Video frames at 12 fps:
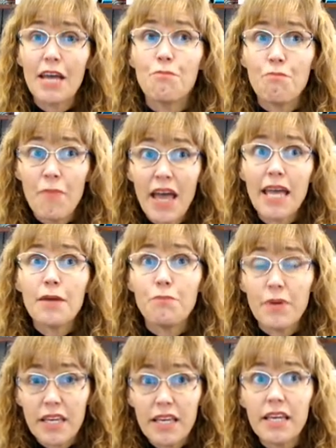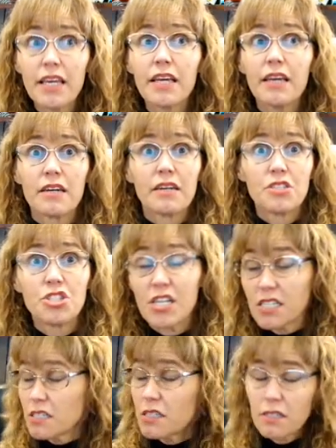may be
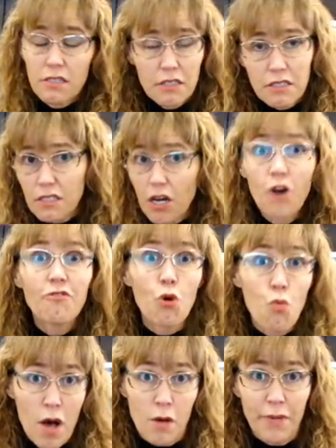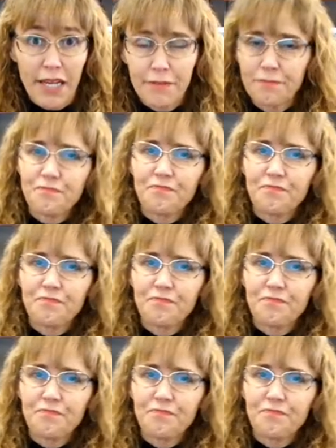just overwhelming.